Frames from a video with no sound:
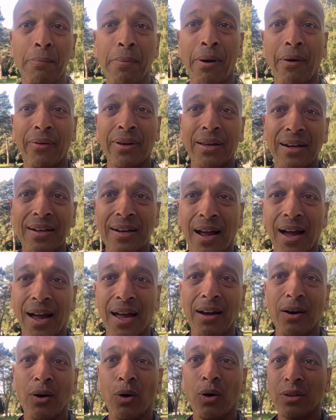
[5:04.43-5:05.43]
American
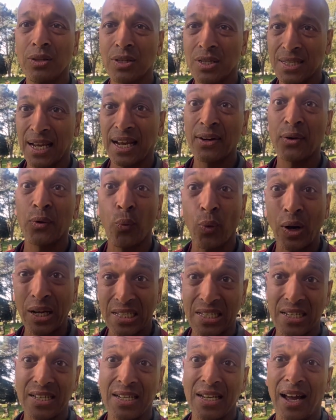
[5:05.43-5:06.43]
diet or the standard
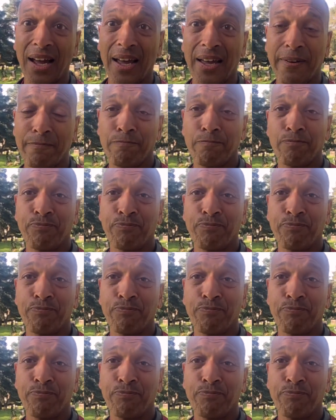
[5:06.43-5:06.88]
Western diet,